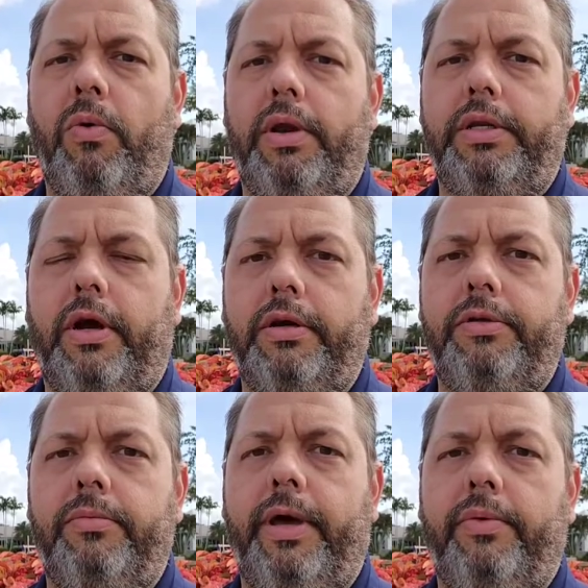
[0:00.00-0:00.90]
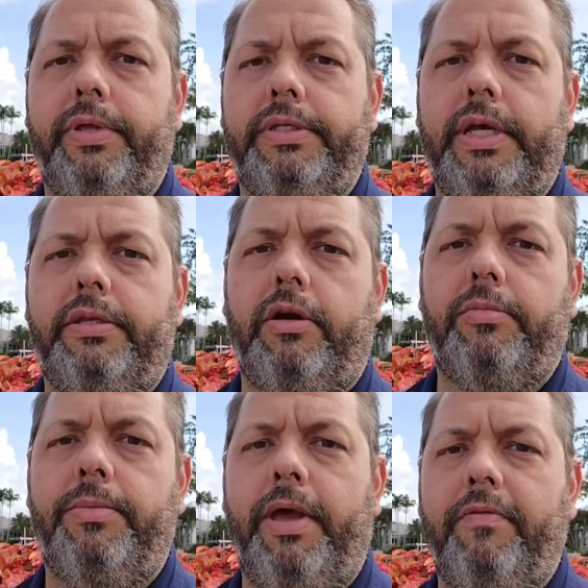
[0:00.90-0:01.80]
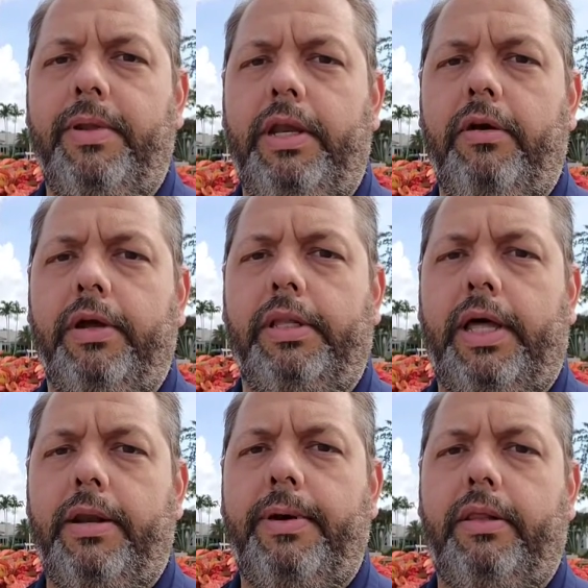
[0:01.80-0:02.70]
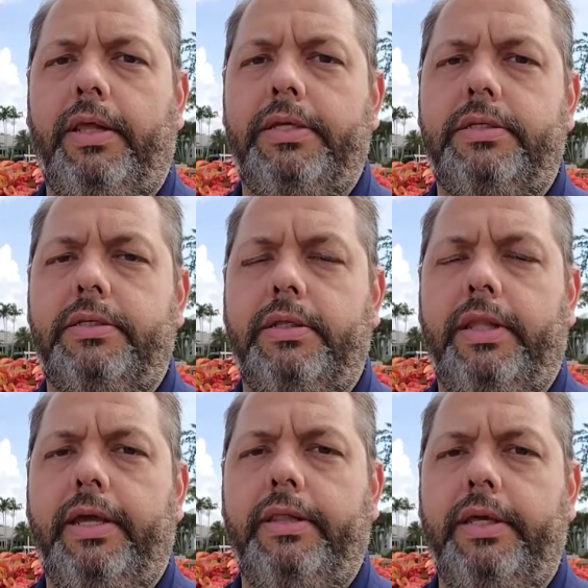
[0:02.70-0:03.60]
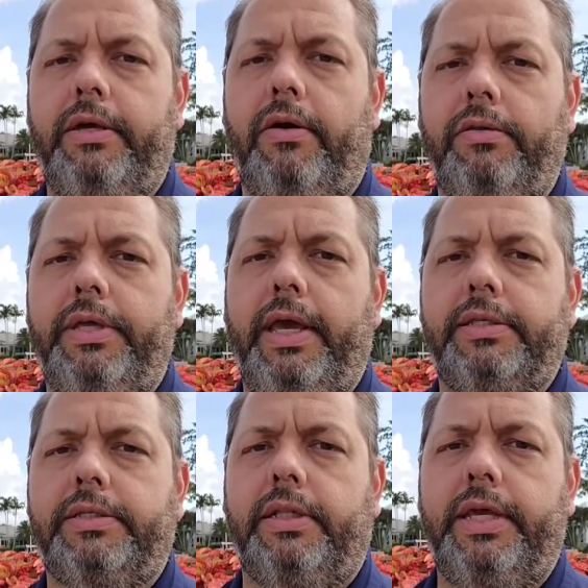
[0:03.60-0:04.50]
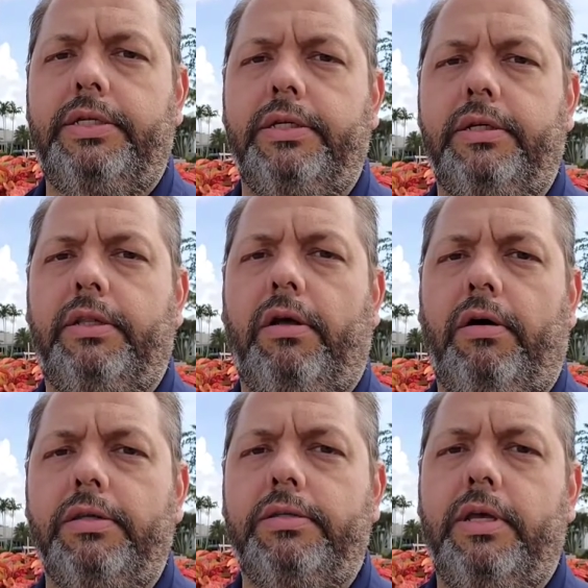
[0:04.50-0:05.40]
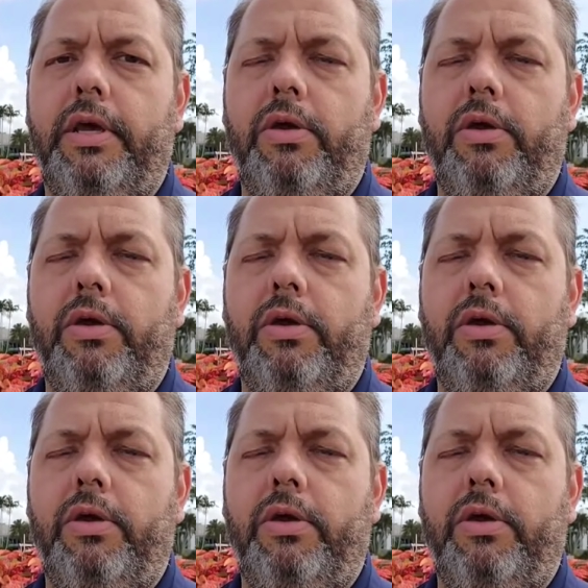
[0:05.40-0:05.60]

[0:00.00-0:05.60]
Wanted to talk to you about a real estate term you may have been hearing a lot about less lately called the escalation clause.